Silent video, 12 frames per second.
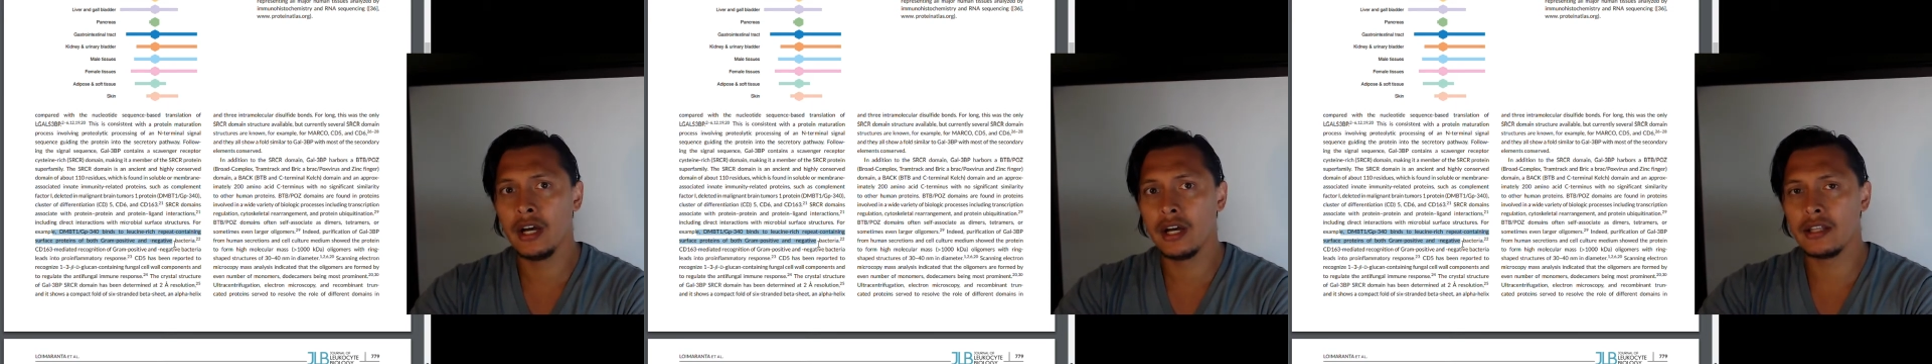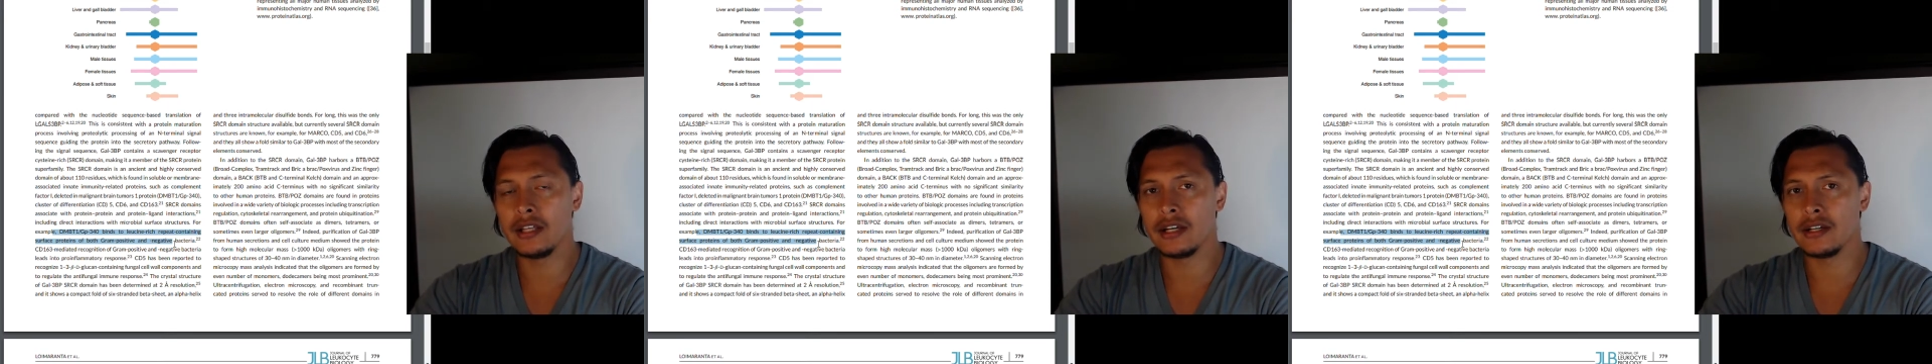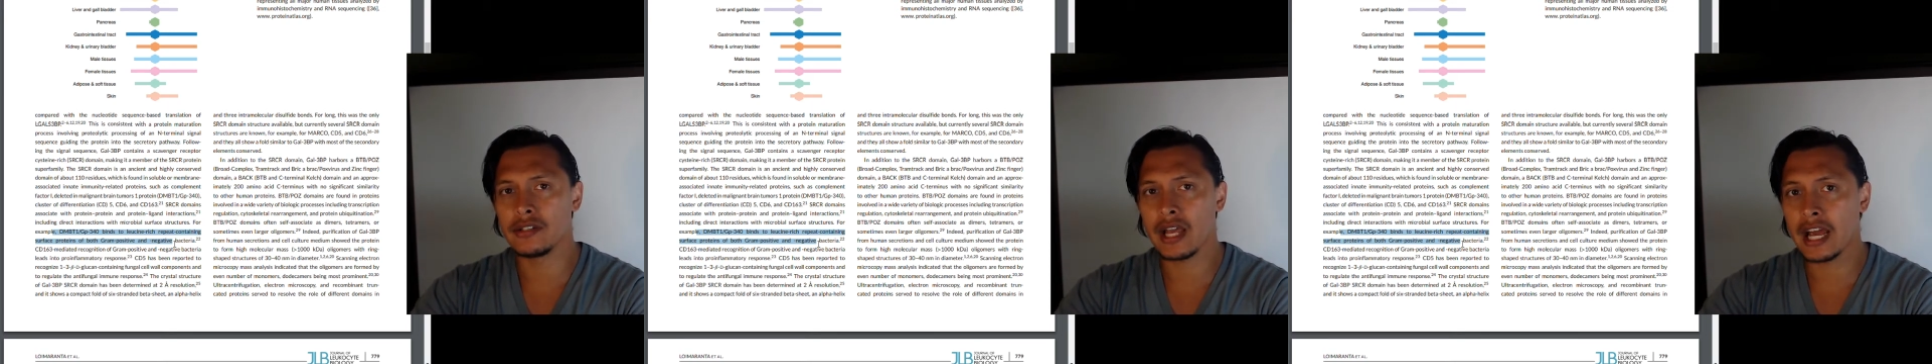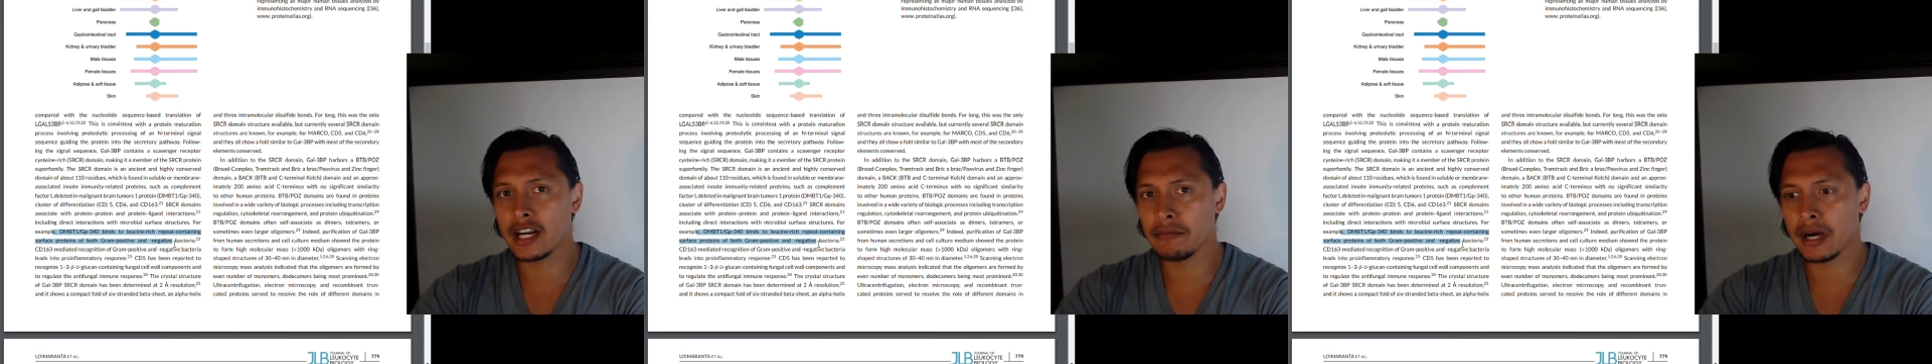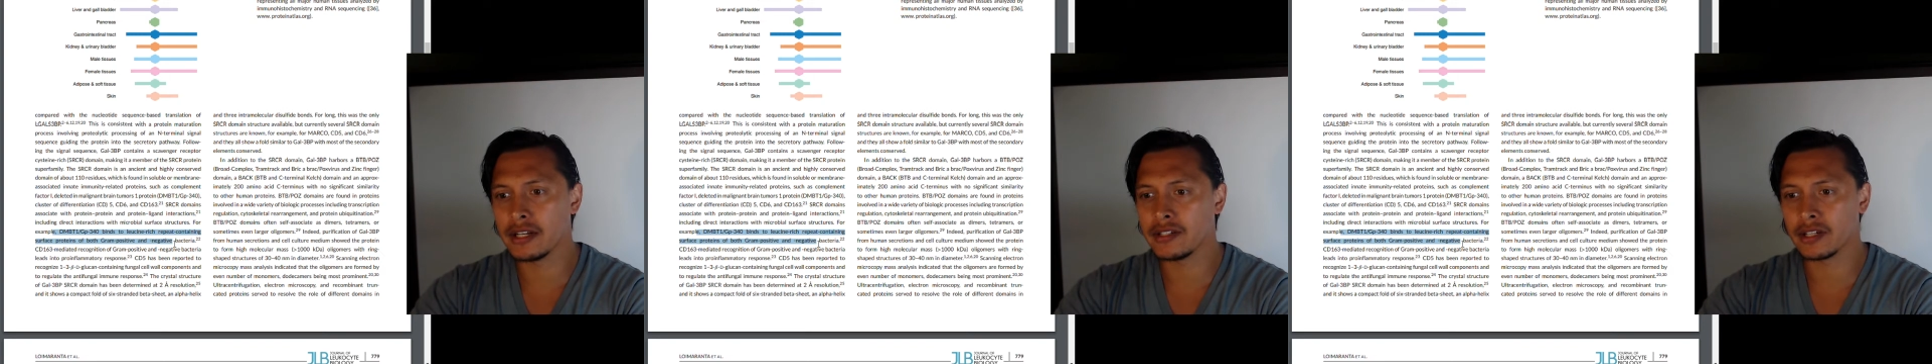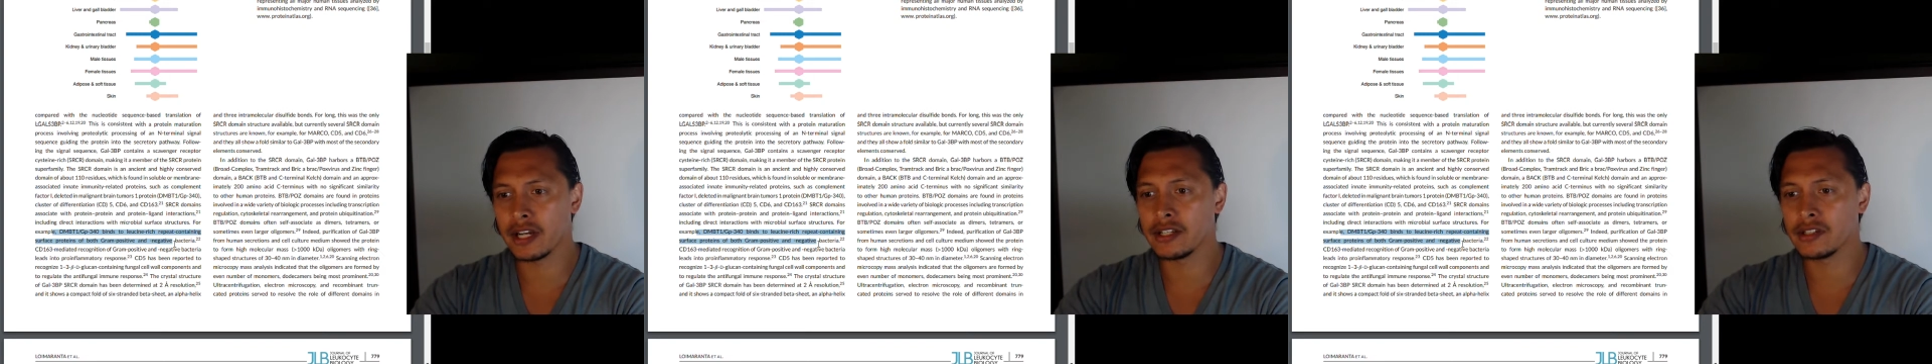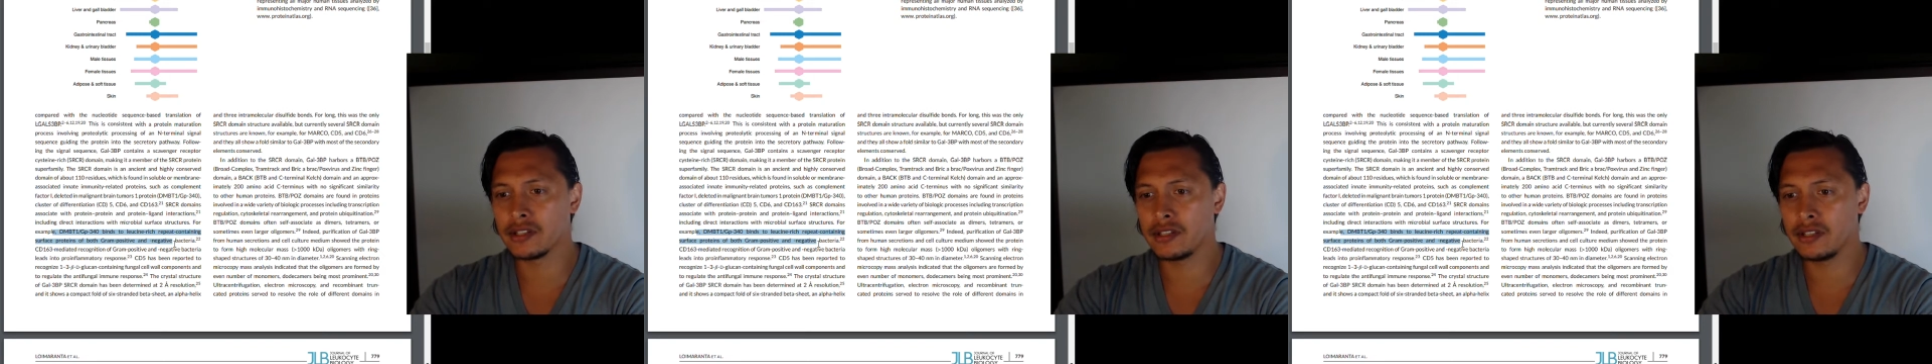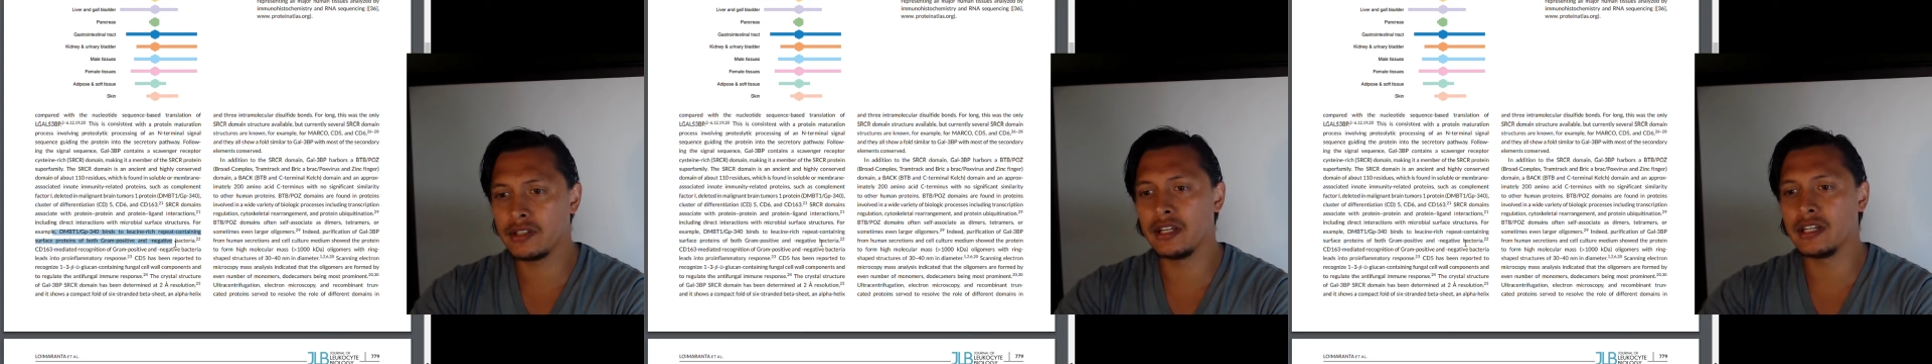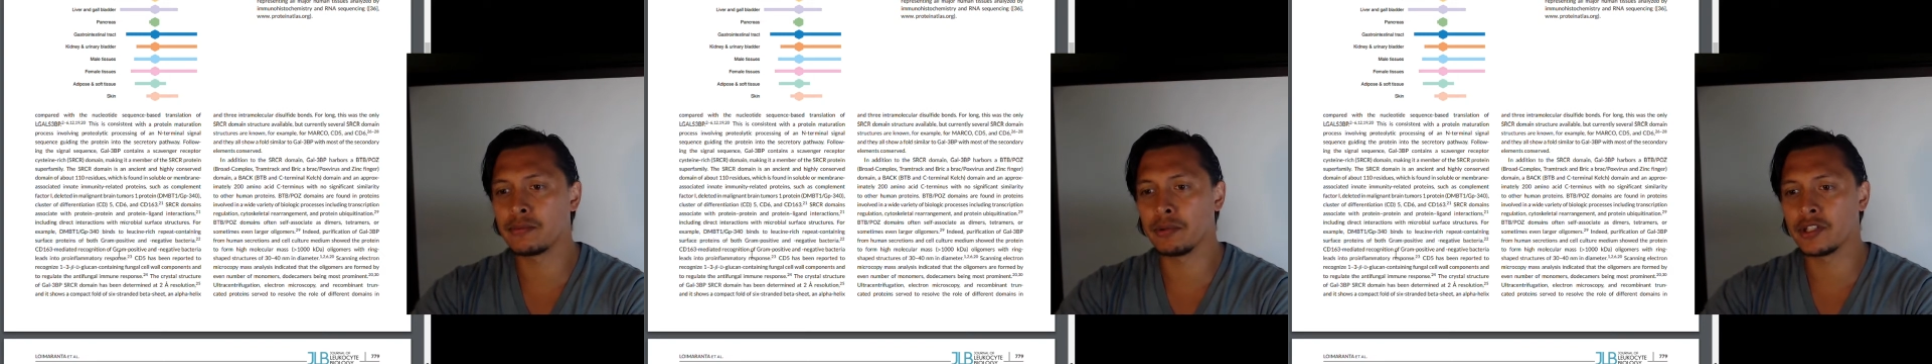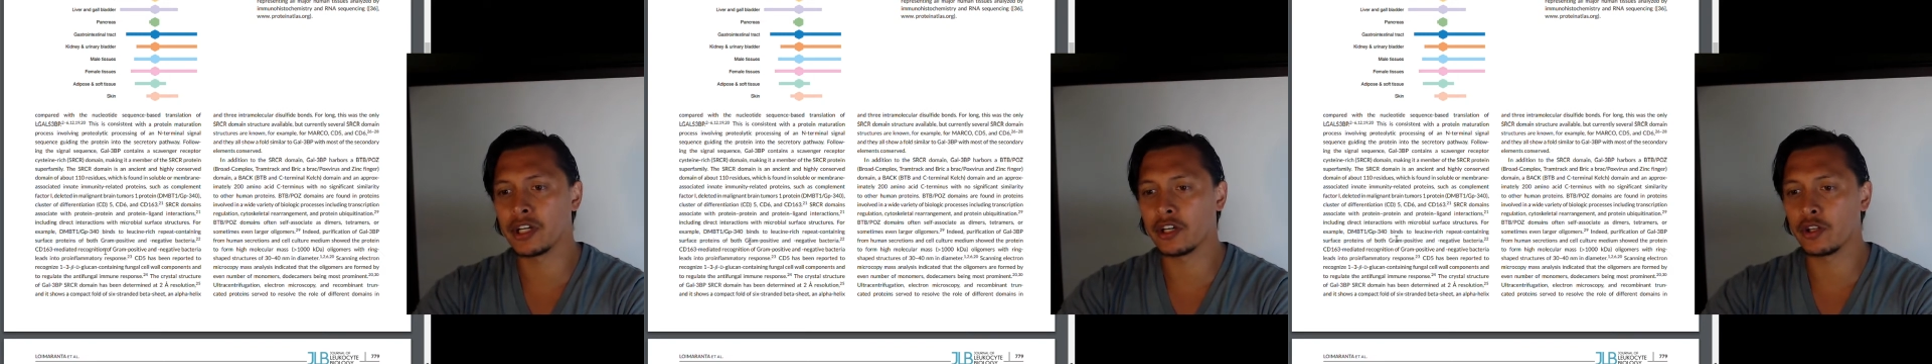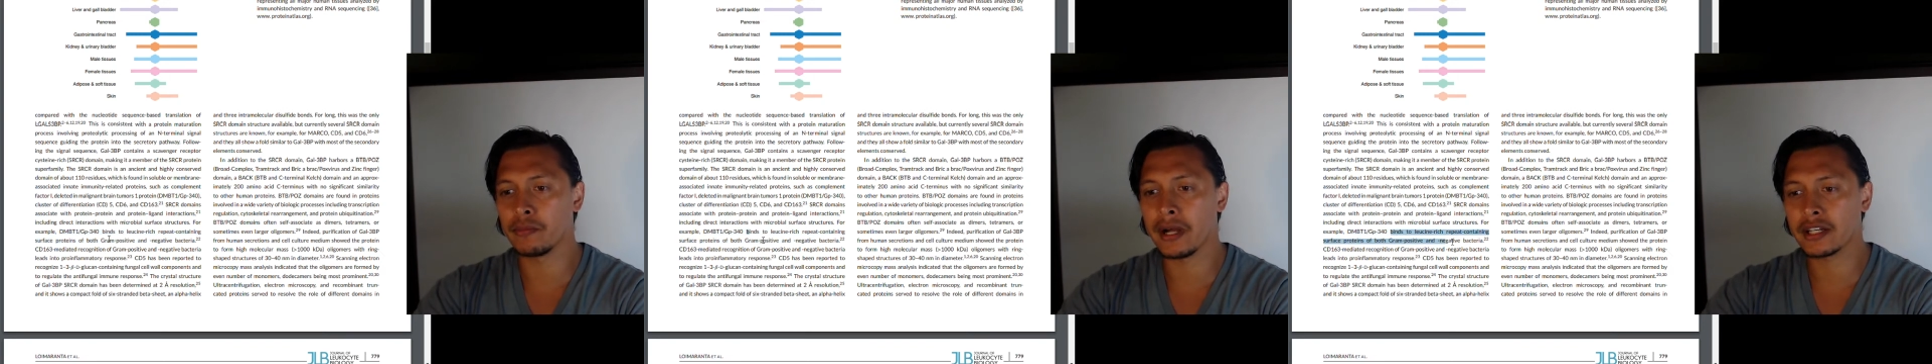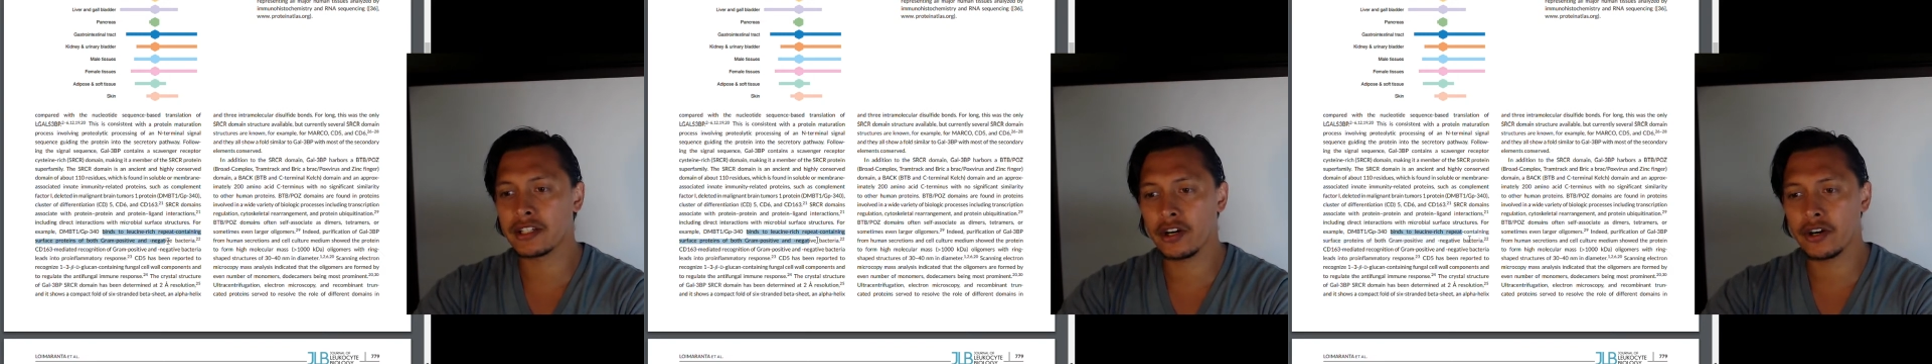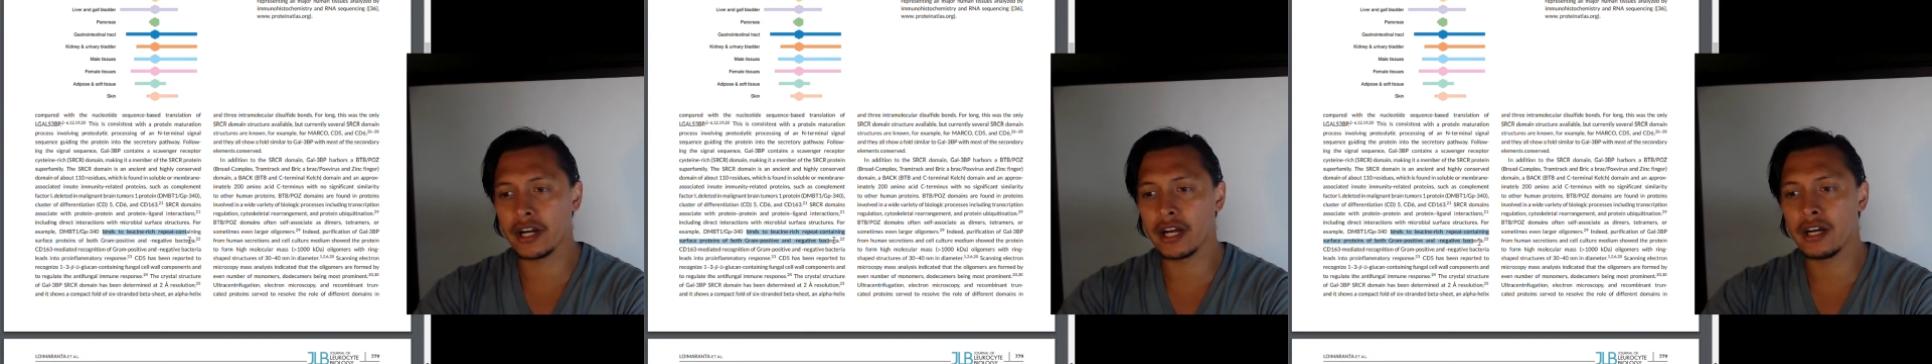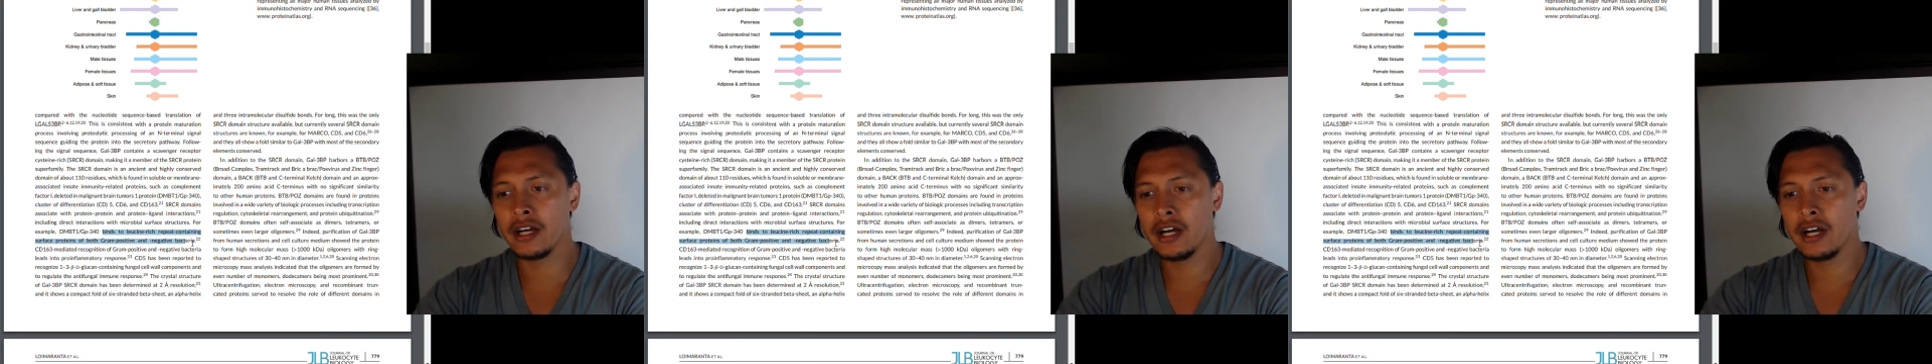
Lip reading: these antibodies against these particular bacteria.